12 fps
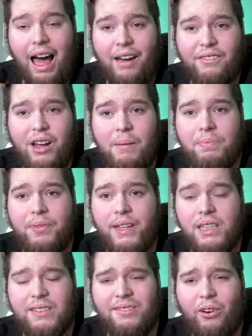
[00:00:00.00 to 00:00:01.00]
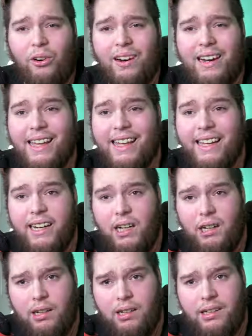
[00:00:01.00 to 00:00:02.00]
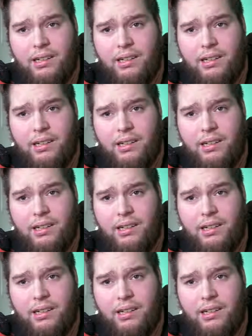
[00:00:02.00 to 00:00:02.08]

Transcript: I've come this far in a year?